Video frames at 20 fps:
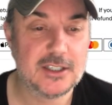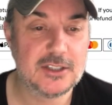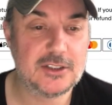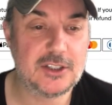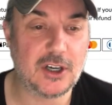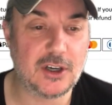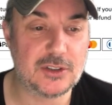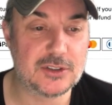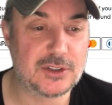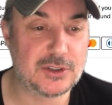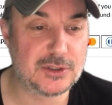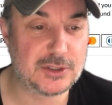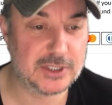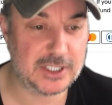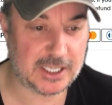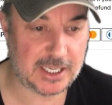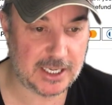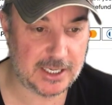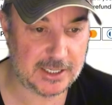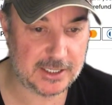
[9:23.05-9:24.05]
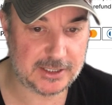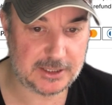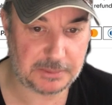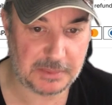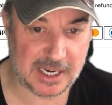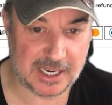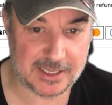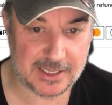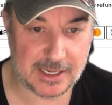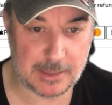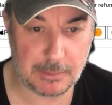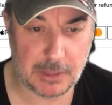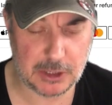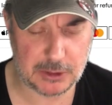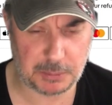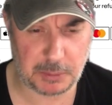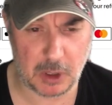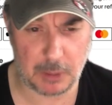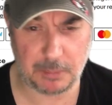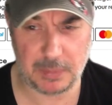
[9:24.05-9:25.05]
Charles Horner, English maker,
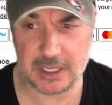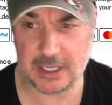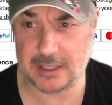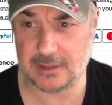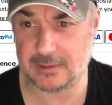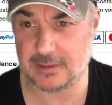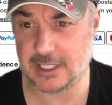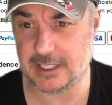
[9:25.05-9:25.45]
most probably